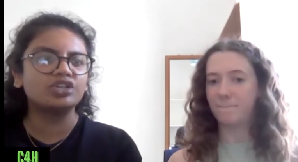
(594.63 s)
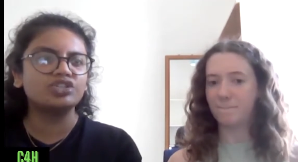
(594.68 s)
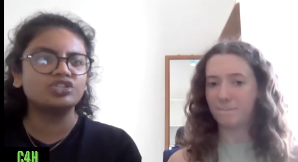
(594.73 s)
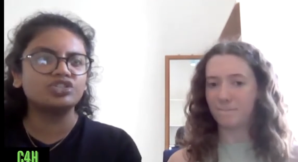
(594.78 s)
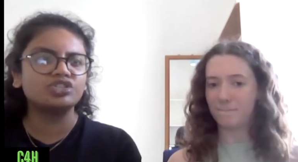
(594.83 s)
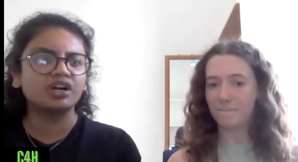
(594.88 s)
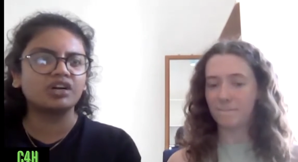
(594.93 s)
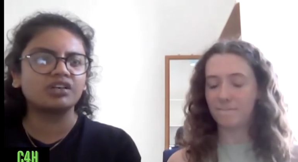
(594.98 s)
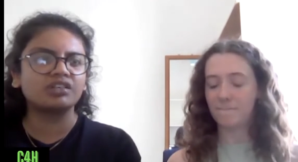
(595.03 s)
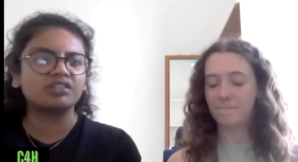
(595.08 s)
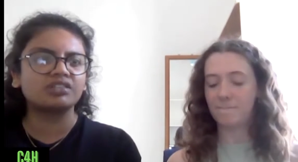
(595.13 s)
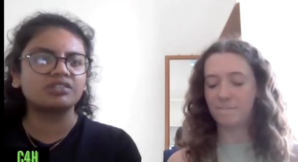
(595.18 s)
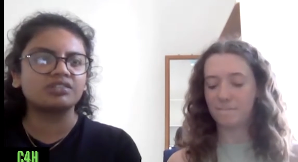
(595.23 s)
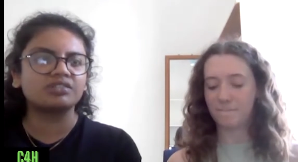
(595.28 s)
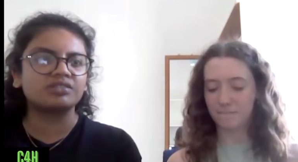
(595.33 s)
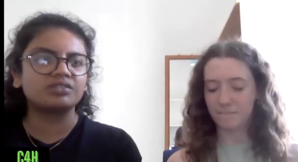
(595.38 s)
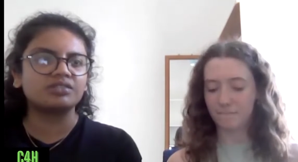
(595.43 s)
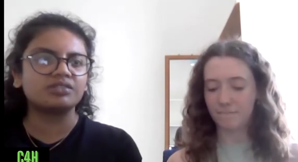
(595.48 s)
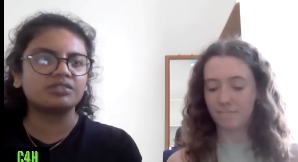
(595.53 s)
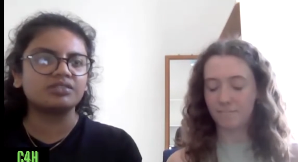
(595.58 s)

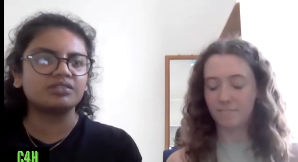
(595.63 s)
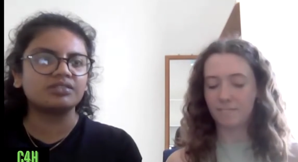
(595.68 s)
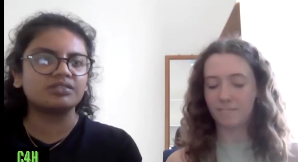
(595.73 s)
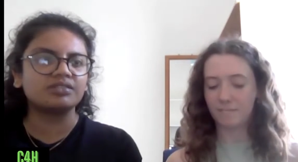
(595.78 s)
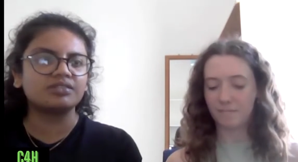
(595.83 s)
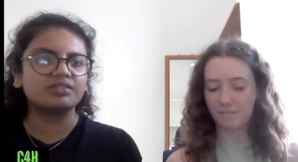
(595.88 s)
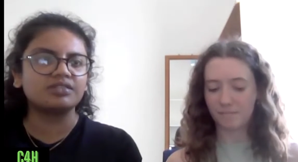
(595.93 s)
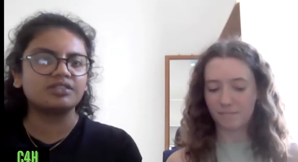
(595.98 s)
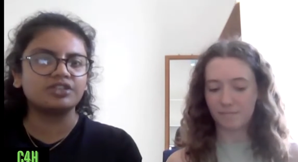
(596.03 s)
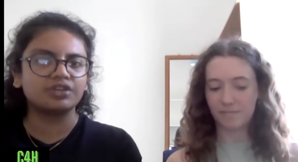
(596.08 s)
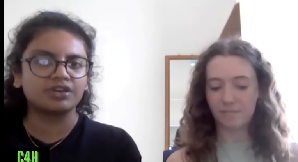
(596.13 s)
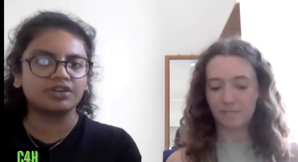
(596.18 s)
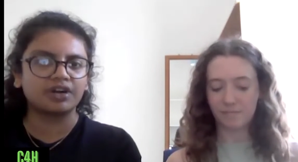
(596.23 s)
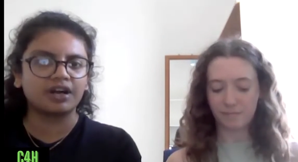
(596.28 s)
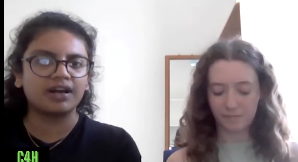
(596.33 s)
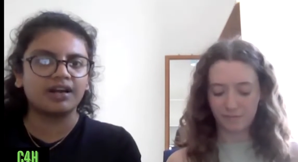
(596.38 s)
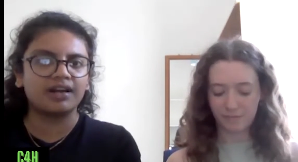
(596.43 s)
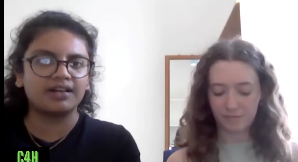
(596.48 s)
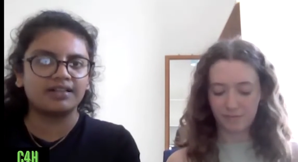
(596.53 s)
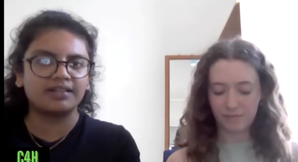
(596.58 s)
Speaker 1: juggle
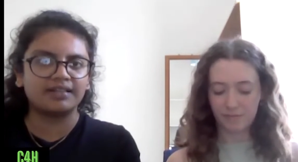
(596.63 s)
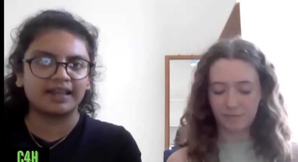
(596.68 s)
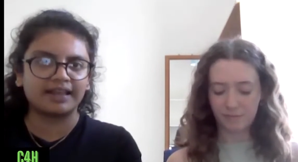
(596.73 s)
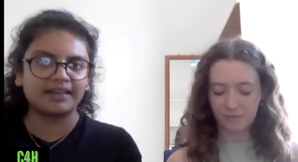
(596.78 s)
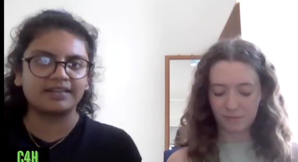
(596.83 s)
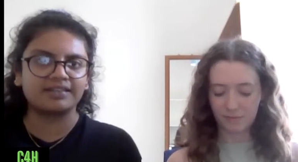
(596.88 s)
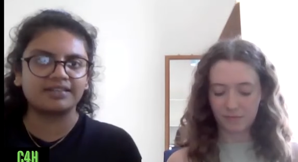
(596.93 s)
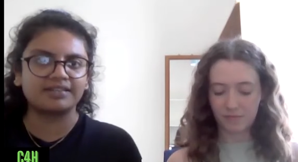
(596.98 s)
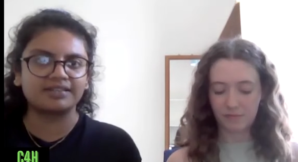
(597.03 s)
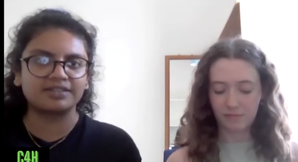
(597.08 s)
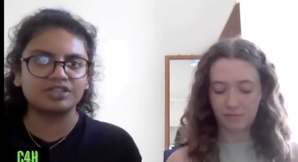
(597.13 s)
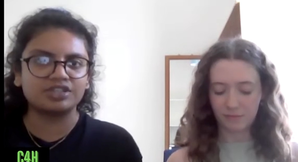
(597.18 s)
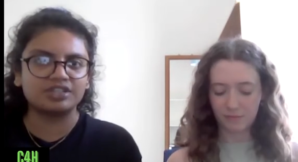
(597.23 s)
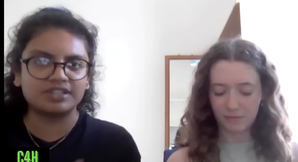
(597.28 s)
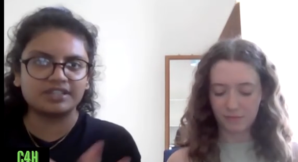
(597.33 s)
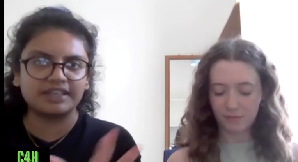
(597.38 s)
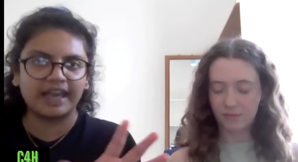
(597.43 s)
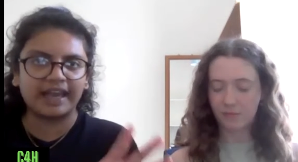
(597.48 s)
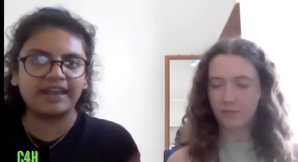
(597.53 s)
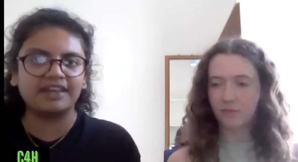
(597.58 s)
your like
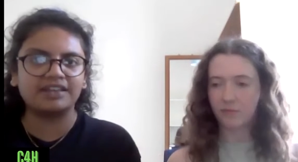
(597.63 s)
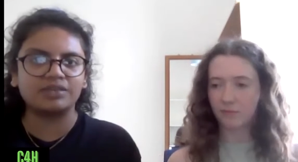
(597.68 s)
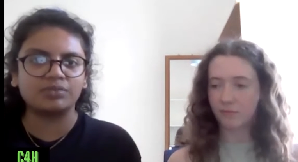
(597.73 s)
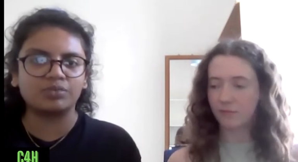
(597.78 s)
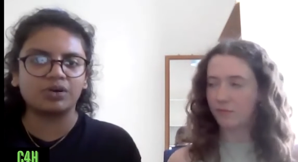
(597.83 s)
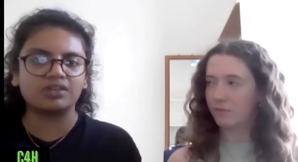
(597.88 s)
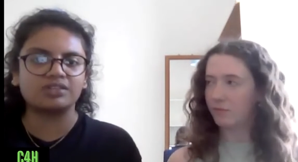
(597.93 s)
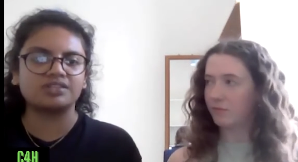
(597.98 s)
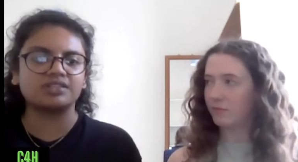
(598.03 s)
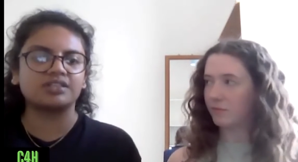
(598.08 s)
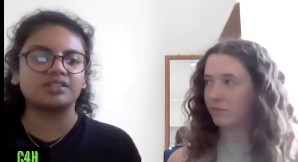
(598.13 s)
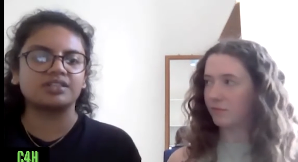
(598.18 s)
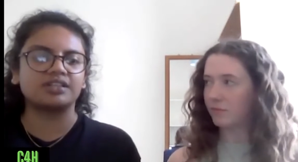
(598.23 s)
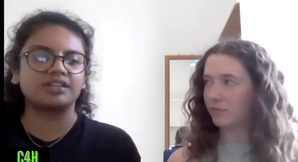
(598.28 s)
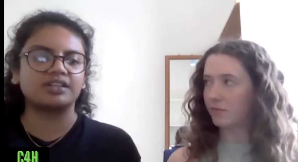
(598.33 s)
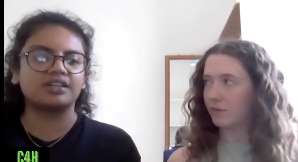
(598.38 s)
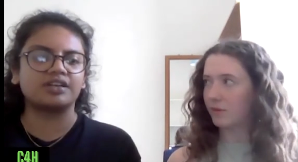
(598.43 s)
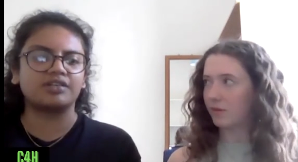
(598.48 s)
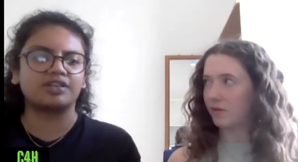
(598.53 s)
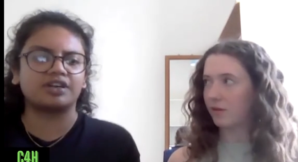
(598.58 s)
getting the work done
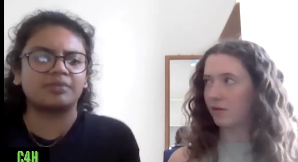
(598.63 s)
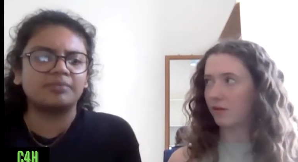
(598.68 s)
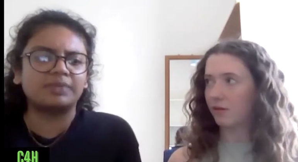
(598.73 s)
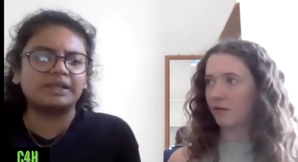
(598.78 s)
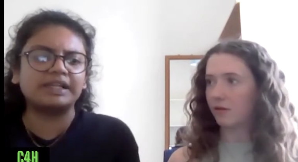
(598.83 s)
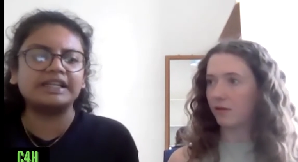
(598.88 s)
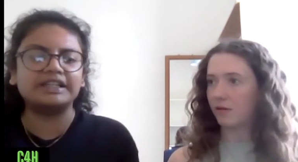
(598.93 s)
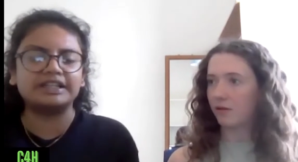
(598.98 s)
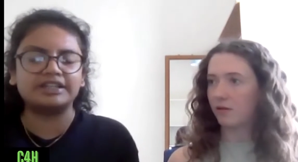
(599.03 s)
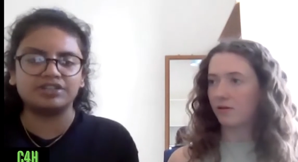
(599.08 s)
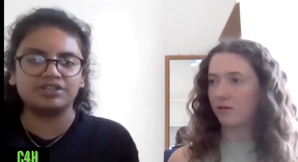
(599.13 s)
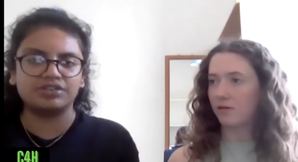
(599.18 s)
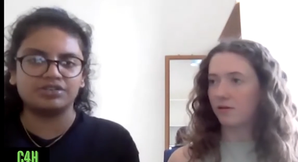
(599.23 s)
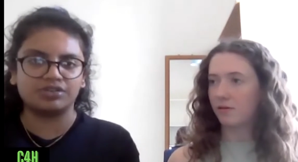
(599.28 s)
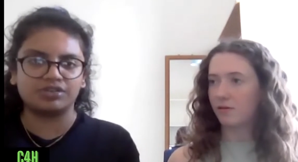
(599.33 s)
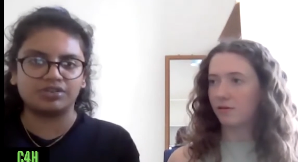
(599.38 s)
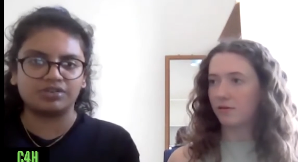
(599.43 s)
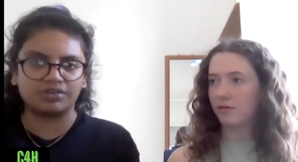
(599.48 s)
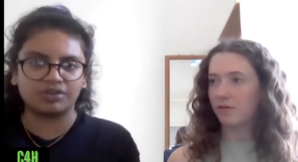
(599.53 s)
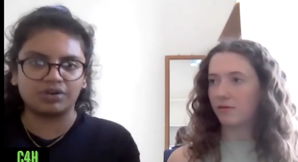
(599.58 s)
in a completely
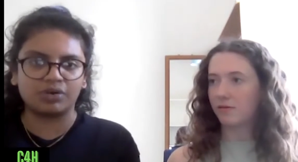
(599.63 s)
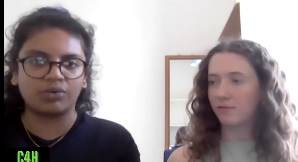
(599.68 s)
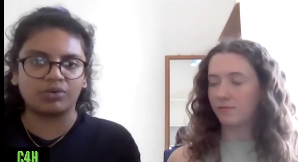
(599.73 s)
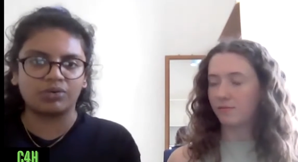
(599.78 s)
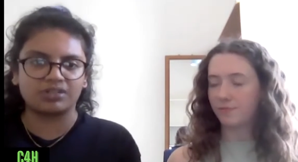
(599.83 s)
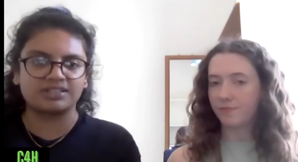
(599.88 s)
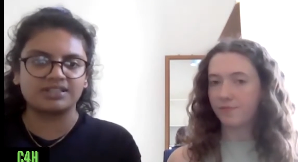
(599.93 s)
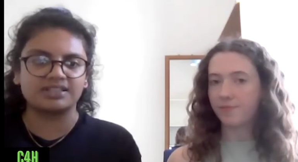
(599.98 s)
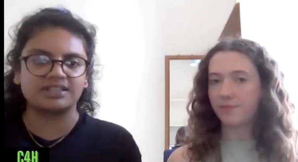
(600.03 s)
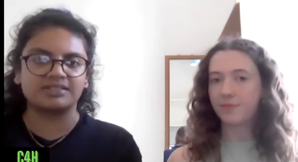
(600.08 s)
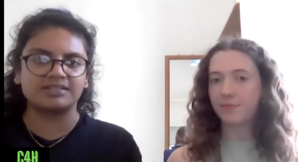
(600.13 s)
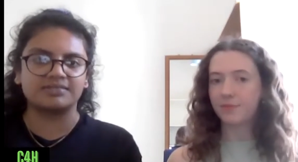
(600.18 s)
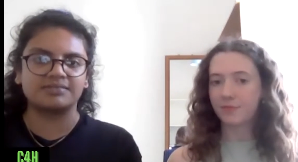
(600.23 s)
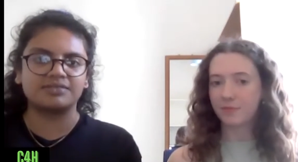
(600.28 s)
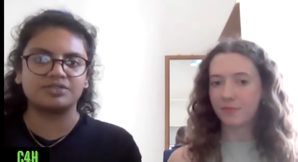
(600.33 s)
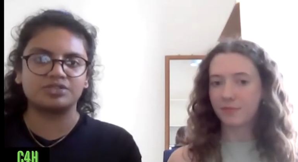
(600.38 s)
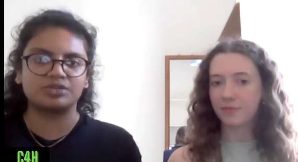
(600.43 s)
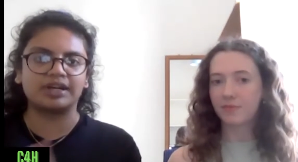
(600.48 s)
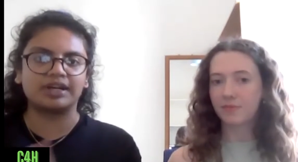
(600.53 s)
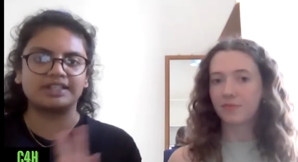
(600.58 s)
new course and
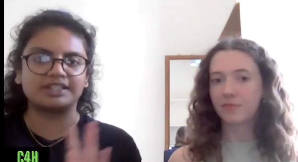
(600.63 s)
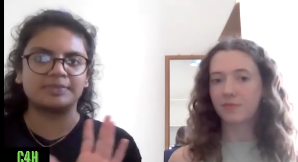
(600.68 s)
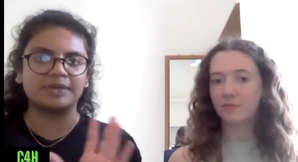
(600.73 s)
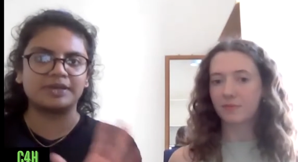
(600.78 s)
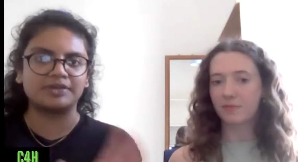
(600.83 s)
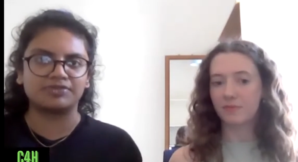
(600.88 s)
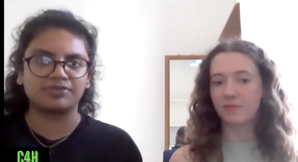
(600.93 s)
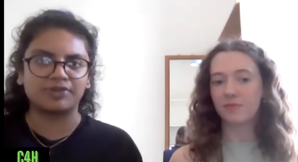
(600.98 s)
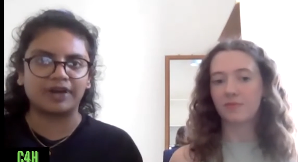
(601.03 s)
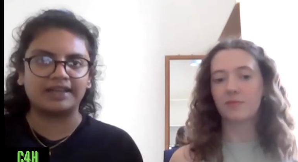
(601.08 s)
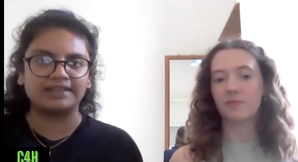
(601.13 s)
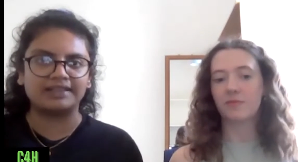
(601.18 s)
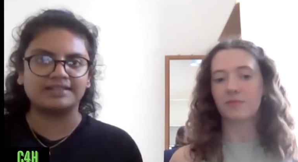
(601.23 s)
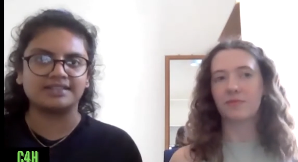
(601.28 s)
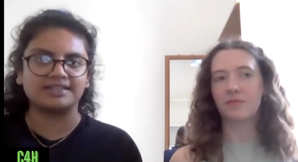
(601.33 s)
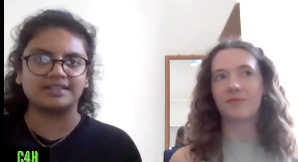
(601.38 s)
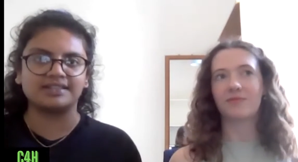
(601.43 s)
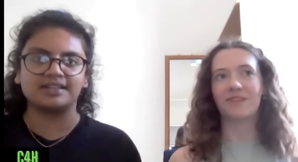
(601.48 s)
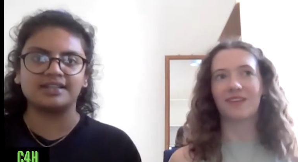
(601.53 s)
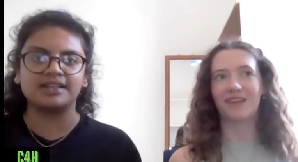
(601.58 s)
trying to make
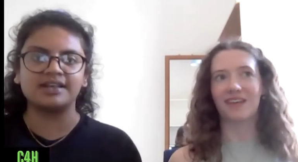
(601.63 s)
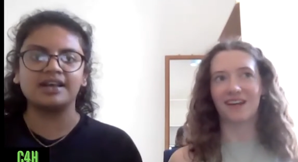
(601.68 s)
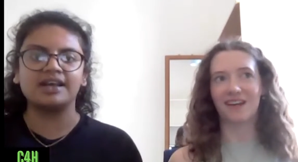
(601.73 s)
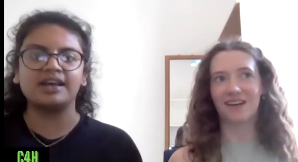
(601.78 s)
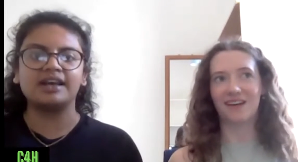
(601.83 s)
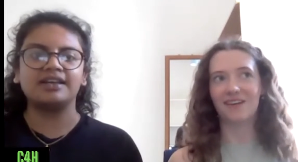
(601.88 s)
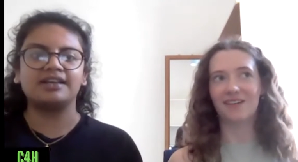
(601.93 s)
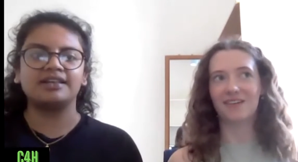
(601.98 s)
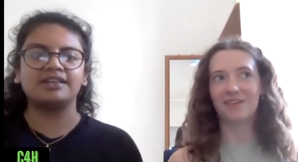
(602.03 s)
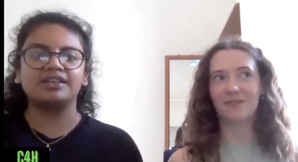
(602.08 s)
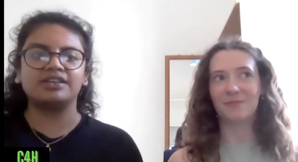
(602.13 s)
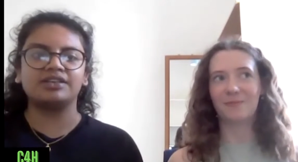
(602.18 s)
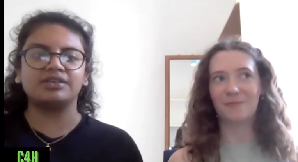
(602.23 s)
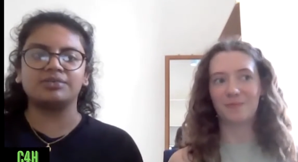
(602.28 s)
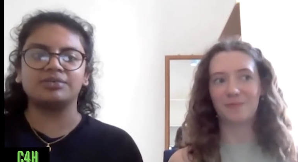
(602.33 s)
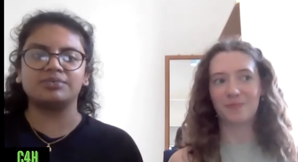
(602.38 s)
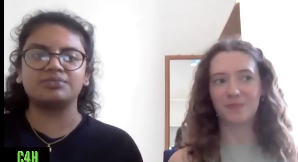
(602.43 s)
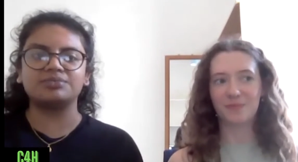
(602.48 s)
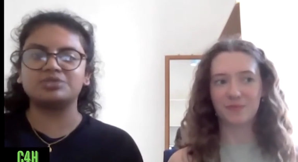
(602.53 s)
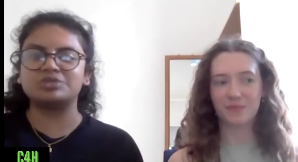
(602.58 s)
friends and you
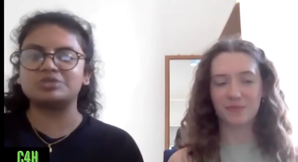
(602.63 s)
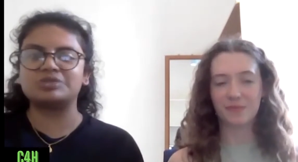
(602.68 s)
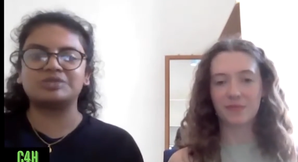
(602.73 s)
know